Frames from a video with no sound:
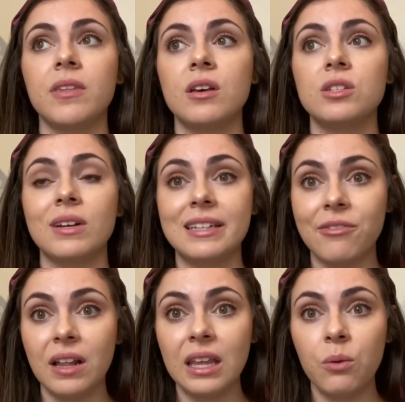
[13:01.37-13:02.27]
So I
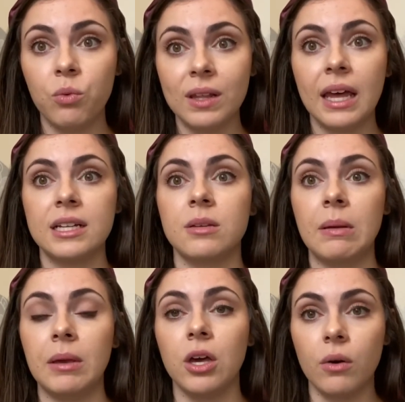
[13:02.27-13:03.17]
definitely would like to
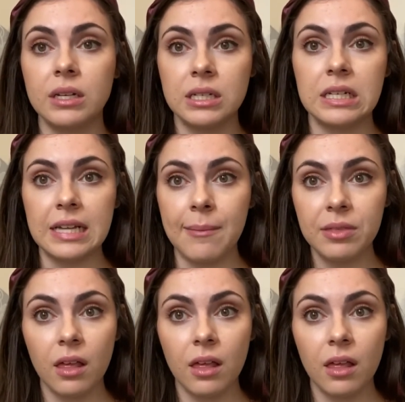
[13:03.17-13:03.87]
maybe go into depth a